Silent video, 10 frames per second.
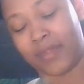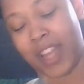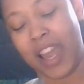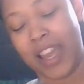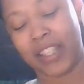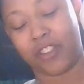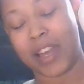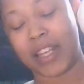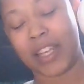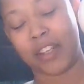I ain't trying
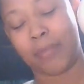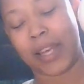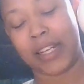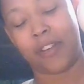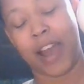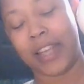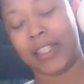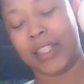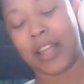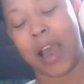to get nobody no
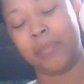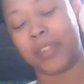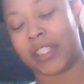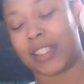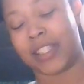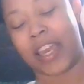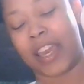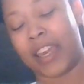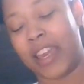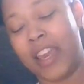ideas. I'm just saying,